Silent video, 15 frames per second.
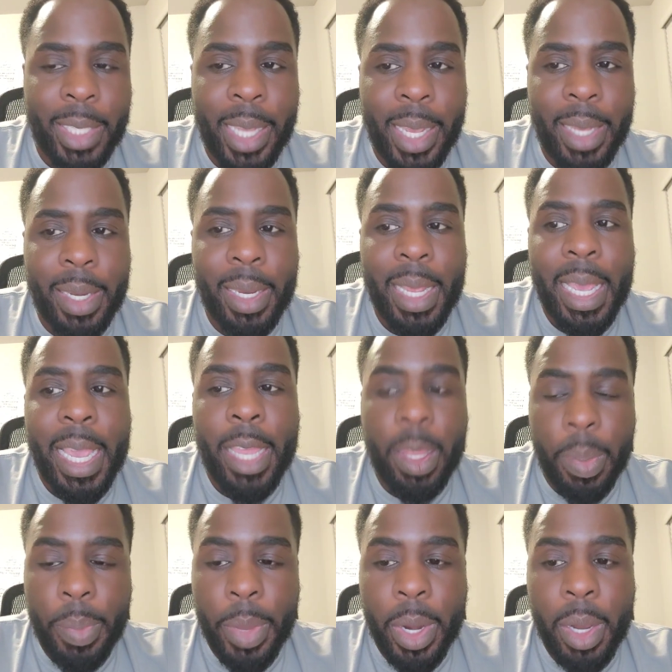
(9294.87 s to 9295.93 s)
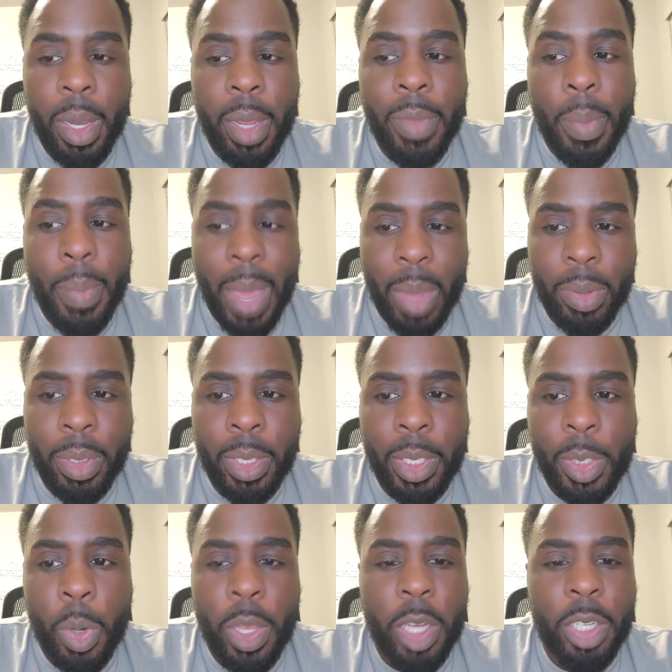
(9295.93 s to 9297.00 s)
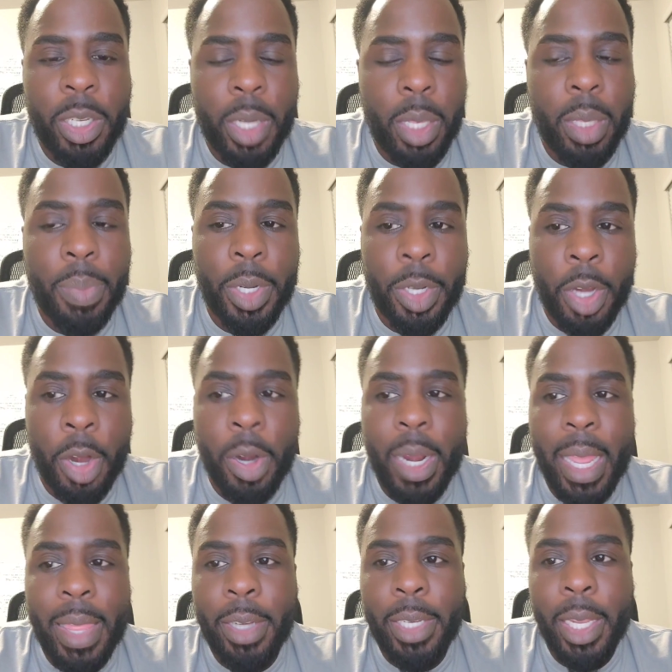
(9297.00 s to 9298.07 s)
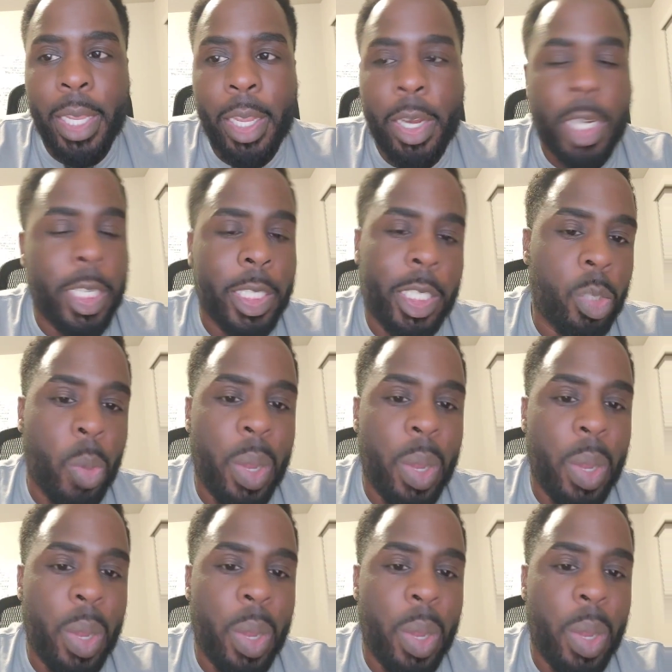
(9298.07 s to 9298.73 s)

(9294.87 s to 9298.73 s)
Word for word: in the middle of the mountains where there's nothing but dirt and they're telling you to just sweep dirt.